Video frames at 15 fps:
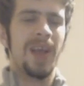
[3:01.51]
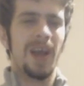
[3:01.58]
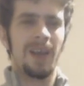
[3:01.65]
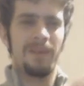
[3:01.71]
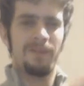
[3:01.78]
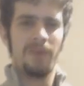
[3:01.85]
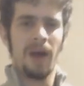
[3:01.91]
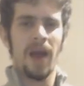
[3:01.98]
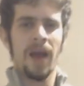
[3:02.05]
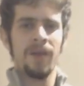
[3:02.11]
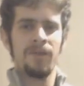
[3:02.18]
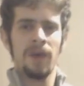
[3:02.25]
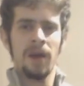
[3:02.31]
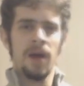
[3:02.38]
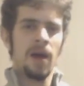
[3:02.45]
got a
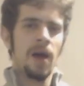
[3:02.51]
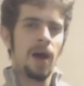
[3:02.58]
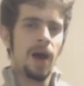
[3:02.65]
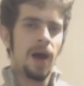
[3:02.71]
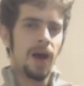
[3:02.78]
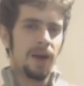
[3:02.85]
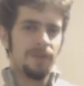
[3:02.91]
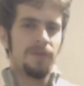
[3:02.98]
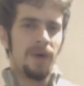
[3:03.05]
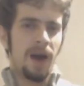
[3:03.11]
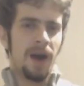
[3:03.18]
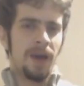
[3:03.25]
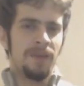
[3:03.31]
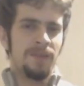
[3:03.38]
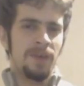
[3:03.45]
5 out of
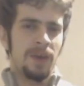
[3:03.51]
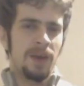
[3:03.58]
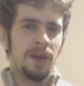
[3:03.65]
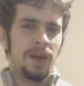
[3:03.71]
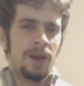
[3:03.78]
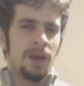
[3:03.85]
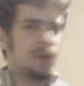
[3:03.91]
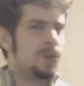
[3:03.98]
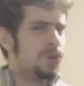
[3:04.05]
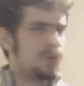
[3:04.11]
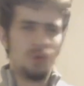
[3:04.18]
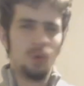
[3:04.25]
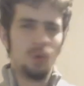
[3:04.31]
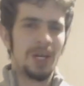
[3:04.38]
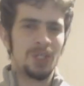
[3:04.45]
5.
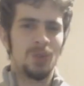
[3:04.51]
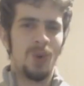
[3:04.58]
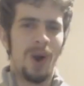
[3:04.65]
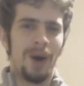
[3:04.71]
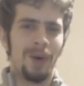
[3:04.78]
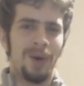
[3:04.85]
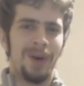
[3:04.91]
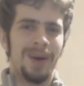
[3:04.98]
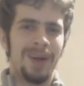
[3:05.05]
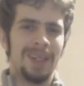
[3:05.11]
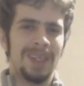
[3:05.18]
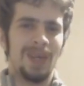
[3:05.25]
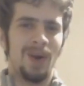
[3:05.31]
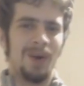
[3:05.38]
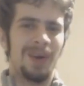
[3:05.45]
Too much water,
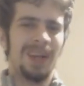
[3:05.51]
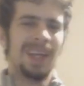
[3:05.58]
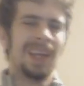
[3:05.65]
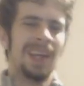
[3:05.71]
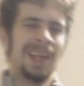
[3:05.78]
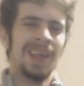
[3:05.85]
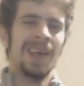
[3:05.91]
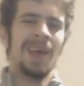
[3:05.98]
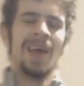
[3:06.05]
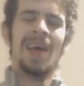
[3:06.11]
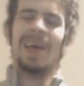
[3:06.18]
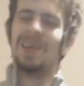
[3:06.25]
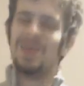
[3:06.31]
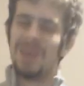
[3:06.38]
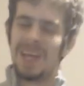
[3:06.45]
you know?
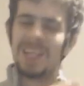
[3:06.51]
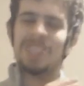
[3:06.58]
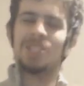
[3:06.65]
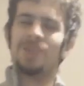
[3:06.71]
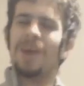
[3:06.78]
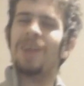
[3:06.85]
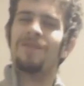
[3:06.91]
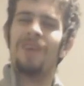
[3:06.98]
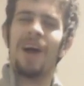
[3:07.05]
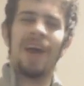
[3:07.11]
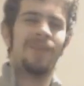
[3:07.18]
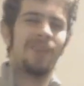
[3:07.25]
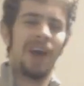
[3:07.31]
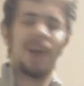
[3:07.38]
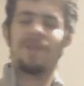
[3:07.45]
We got a straight
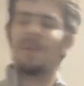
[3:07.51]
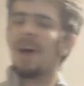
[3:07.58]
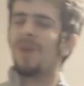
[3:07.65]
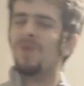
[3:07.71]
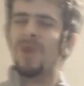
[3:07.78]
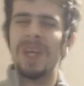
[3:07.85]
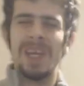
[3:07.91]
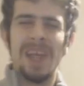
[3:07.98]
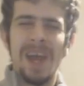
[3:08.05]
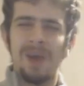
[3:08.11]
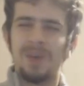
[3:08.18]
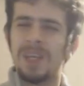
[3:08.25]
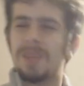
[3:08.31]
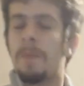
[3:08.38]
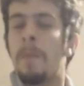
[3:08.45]
5 out of 5. We
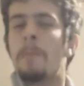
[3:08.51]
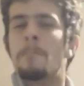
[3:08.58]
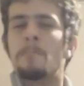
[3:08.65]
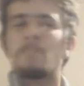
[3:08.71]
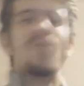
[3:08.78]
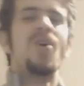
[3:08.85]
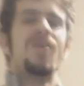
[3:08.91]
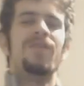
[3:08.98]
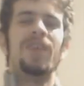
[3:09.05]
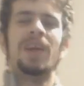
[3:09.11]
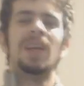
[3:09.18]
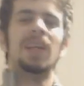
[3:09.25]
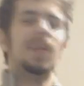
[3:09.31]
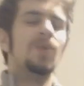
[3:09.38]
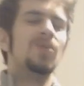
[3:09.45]
nailed it
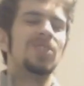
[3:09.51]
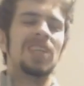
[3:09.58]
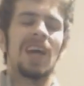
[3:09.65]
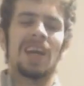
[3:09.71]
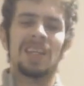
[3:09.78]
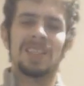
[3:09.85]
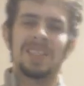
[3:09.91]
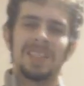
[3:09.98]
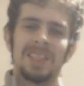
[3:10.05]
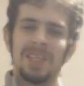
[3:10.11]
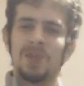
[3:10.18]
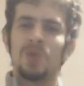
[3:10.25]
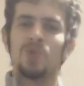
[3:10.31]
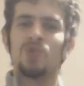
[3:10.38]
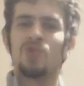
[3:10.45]
perfectly. There was not a
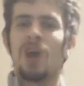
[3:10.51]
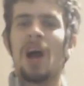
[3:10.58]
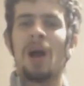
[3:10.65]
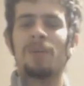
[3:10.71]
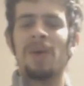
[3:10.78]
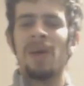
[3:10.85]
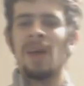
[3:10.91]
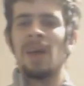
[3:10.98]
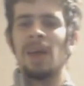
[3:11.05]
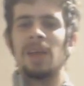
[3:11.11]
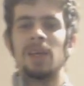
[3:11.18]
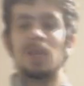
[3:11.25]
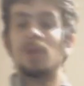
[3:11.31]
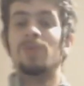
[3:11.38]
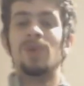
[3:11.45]
single drop
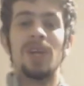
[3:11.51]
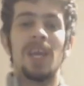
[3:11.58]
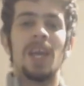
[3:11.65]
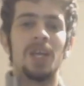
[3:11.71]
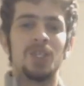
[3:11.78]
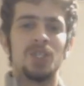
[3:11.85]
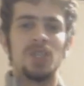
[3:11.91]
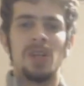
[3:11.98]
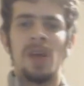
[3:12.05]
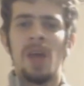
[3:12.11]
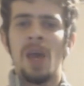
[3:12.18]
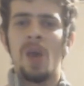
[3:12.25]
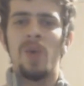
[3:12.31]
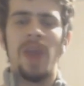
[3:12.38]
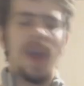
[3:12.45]
in communication.
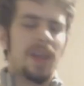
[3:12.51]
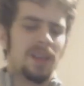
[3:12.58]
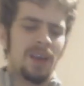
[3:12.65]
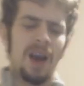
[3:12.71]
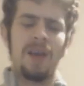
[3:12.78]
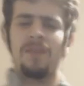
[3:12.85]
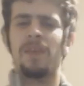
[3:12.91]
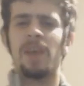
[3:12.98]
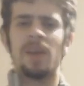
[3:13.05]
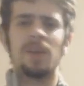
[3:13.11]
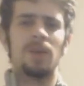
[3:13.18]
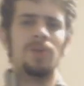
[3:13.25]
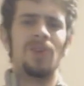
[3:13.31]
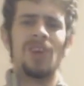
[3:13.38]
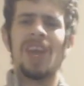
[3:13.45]
We had
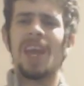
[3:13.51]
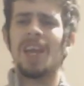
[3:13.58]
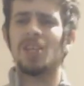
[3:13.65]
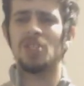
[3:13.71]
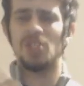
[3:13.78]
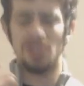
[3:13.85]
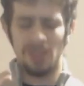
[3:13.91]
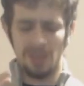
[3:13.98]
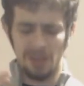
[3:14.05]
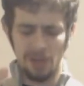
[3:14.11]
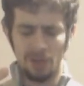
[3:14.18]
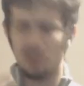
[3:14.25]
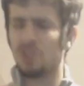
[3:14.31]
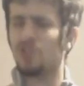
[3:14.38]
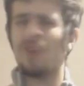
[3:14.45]
conflict, communication,
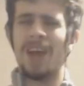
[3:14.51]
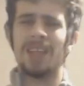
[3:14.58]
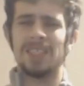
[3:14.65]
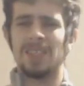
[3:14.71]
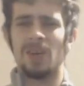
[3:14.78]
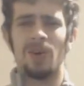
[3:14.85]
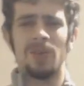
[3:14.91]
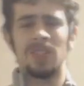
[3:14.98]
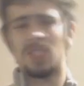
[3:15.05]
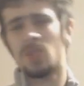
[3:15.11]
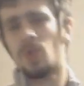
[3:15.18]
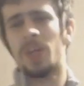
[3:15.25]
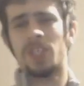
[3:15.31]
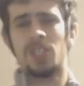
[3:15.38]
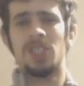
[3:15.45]
you know, stress, and all these
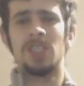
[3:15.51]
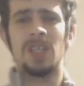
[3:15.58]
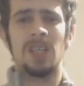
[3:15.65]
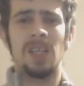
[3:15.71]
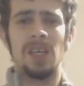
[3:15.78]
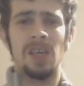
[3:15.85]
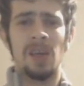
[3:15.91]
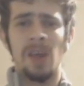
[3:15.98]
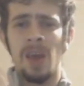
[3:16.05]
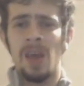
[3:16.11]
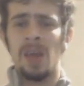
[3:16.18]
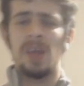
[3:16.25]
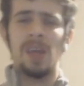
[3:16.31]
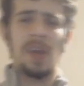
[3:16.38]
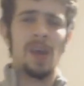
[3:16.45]
questions that
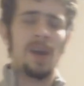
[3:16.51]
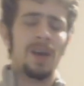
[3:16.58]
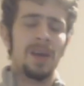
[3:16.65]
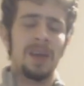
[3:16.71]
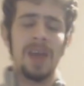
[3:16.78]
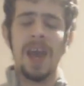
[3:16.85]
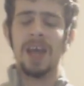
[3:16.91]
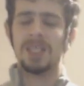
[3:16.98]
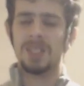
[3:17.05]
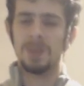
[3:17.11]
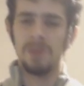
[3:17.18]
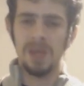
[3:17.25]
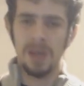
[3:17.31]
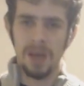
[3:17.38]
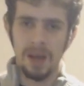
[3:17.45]
he
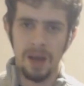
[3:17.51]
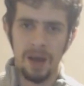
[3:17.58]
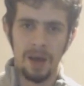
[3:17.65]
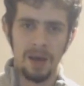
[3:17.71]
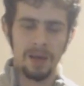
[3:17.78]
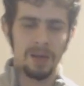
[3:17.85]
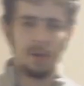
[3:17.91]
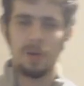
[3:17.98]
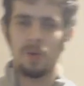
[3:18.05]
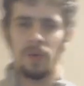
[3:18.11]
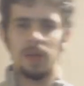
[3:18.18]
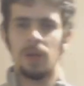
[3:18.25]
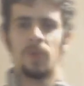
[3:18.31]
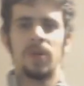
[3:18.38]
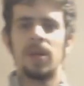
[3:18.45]
asked me, and you
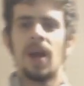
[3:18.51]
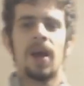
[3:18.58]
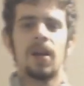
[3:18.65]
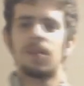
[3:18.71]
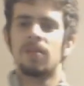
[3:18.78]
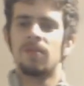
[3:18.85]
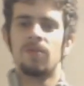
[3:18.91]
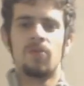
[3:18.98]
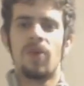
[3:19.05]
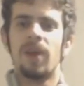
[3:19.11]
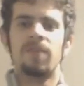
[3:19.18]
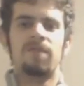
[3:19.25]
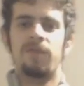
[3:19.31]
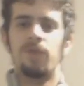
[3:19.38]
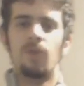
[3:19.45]
know, we got it
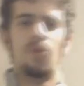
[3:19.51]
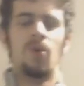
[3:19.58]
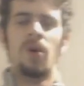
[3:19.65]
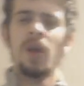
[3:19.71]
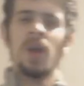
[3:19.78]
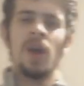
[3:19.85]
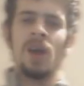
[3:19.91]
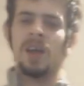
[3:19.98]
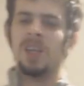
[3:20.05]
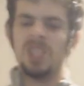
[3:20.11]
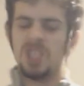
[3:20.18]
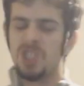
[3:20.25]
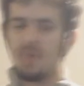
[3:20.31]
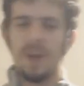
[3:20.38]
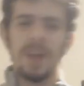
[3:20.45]
right through,
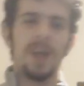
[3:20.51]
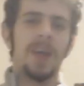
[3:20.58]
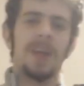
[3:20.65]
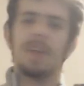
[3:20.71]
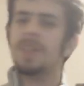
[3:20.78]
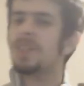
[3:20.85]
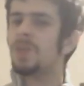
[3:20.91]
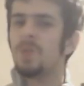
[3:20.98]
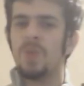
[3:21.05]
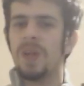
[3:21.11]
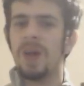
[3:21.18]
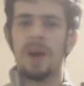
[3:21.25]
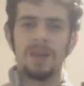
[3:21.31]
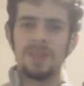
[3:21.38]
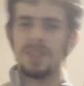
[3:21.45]
straight A's
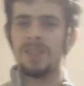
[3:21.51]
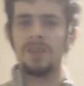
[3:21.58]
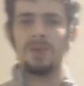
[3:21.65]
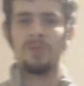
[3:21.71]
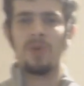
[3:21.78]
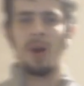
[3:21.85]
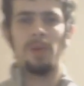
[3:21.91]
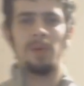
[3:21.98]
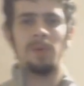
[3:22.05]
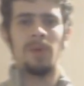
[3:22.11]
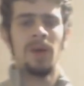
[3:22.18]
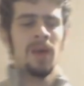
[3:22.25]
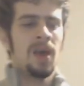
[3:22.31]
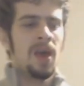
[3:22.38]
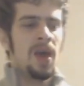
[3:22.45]
without a single problem,
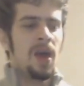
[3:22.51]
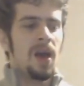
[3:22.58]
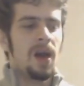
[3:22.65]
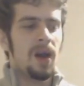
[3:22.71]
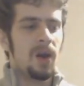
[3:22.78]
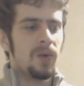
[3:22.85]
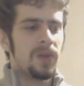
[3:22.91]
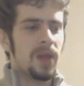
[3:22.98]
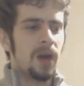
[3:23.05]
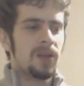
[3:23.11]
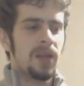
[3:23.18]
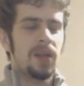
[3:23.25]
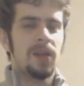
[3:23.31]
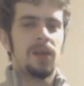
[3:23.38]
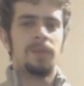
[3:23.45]

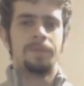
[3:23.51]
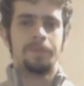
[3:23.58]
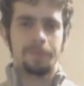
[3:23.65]
without any